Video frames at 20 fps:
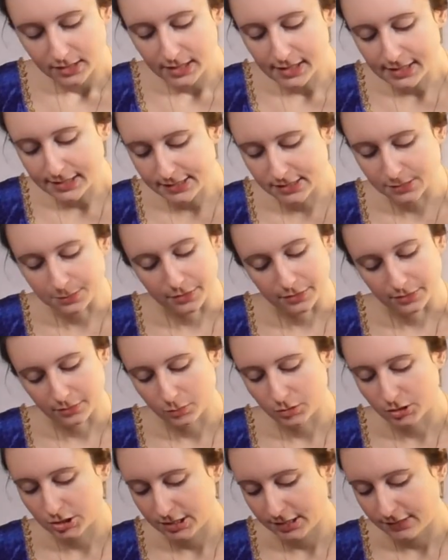Elizabeth
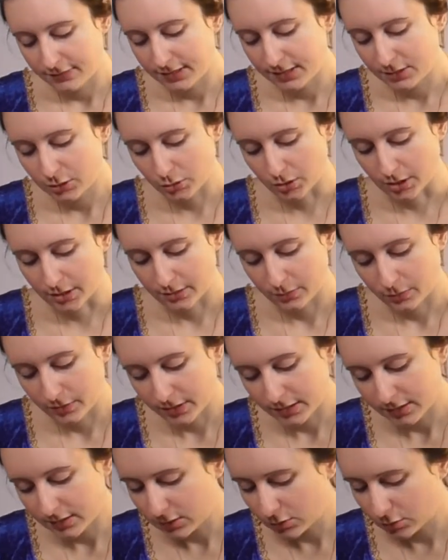was chiefly struck
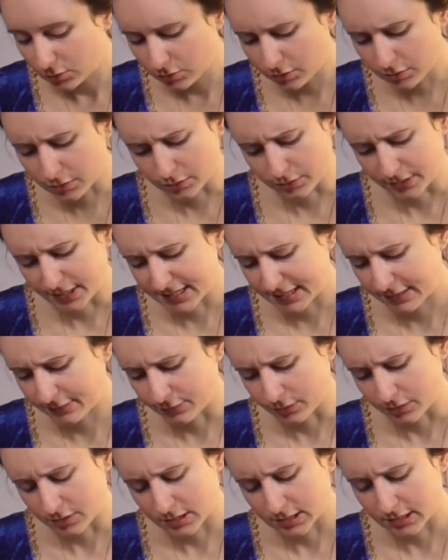with his extraordinary
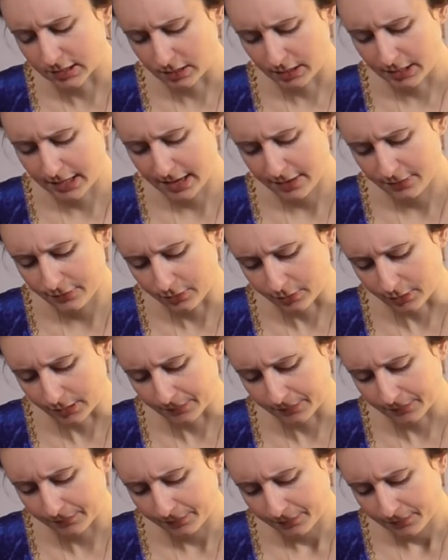deference to Lady
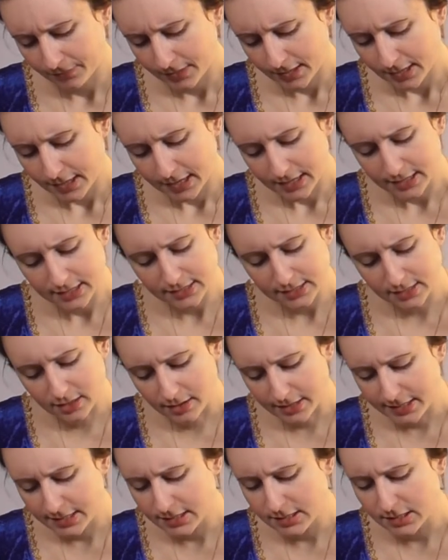Catherine, and his
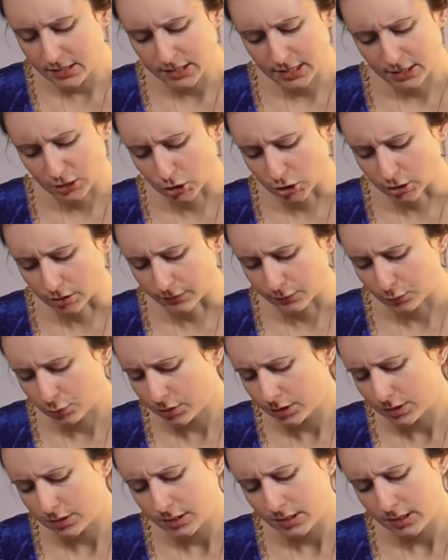kind intention of
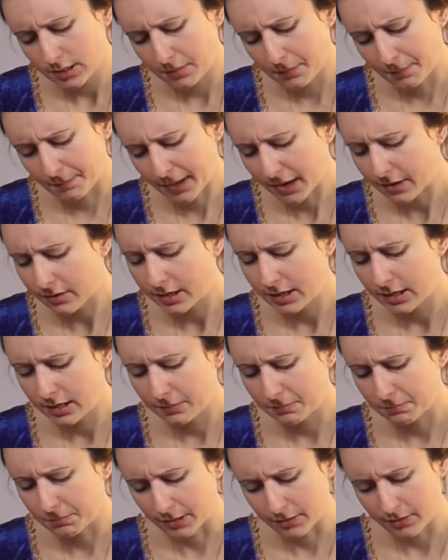christening, marrying,
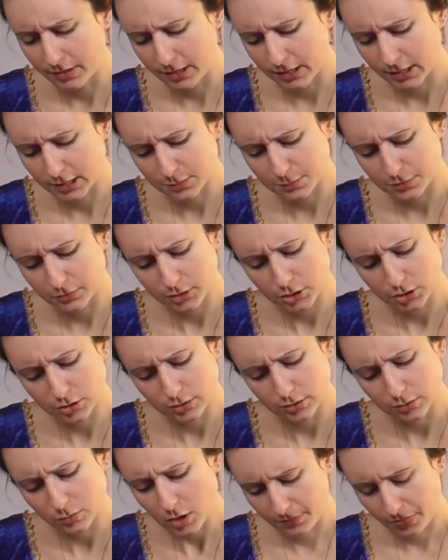and burying his
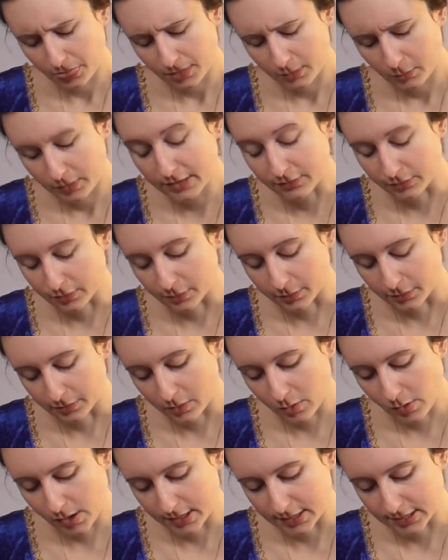parishioners whenever it were
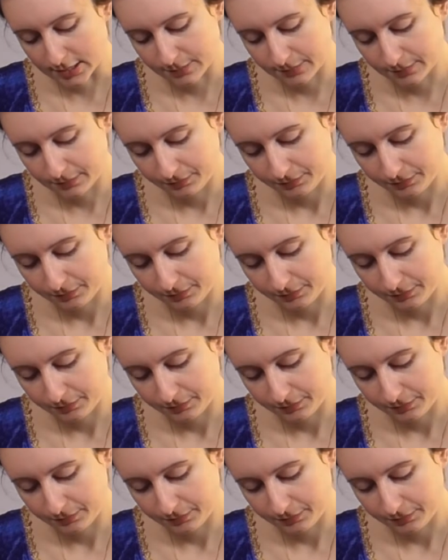required.